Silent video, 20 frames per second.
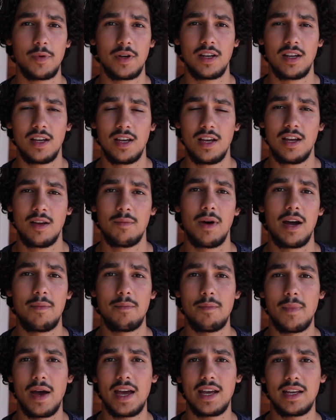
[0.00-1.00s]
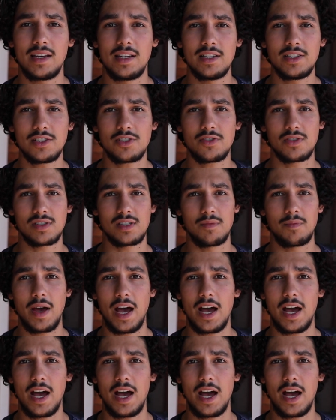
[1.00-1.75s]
but my main interest and